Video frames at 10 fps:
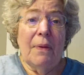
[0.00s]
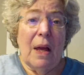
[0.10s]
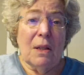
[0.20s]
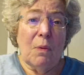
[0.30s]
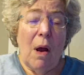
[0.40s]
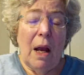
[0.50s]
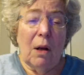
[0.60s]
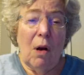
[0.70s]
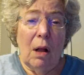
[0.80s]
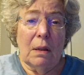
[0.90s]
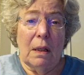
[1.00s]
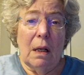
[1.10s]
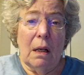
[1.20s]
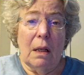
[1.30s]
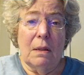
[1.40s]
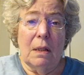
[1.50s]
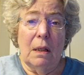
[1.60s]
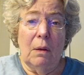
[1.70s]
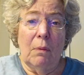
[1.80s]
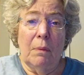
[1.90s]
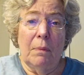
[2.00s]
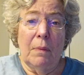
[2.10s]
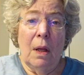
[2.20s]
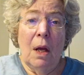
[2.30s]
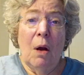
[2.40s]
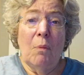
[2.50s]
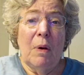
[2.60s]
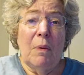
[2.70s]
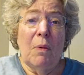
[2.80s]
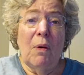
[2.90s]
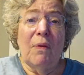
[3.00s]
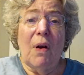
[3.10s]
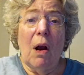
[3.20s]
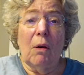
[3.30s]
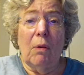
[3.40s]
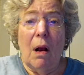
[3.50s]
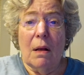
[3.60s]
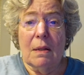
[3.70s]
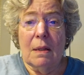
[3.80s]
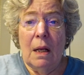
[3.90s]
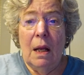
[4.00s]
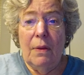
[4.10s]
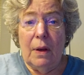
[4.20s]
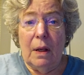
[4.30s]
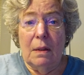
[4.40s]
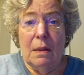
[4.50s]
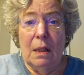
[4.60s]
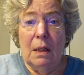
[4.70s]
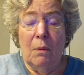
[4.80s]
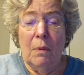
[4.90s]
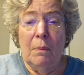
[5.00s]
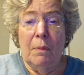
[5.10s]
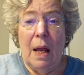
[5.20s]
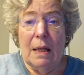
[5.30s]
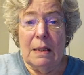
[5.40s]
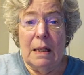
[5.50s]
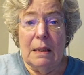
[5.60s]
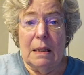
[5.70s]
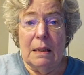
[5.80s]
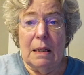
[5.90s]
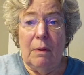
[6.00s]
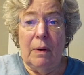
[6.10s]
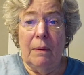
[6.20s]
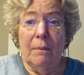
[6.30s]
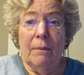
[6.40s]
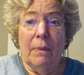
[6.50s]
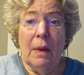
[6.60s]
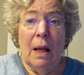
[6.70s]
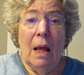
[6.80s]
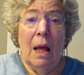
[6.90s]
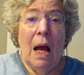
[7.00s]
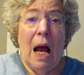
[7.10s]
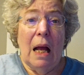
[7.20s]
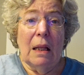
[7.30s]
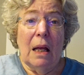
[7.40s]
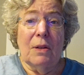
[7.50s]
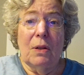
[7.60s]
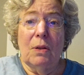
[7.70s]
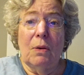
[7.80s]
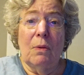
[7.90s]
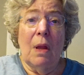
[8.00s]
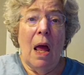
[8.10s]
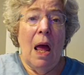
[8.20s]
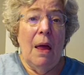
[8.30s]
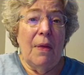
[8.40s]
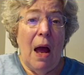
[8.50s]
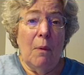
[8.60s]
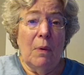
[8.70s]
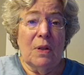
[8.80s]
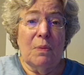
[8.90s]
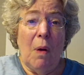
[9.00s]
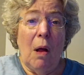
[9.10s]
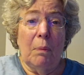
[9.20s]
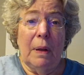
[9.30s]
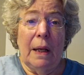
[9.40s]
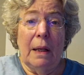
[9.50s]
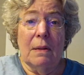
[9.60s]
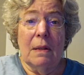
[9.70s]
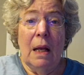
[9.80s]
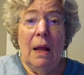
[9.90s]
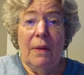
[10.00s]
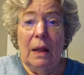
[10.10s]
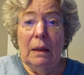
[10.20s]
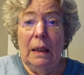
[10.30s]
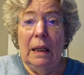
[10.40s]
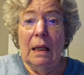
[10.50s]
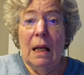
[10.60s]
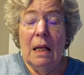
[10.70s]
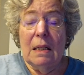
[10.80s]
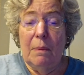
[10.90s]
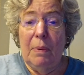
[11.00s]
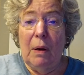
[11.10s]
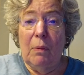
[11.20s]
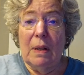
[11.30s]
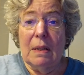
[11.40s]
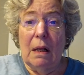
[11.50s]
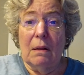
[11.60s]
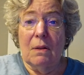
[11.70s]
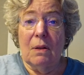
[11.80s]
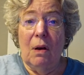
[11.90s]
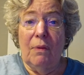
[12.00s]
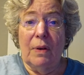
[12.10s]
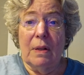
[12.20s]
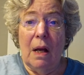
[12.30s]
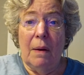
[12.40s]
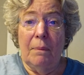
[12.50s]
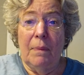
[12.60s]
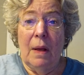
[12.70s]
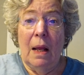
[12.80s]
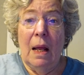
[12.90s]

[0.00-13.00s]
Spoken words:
That's why I called it a continuum. We move across the continuum as necessary. I like to do that with small plans that lead to big results over time.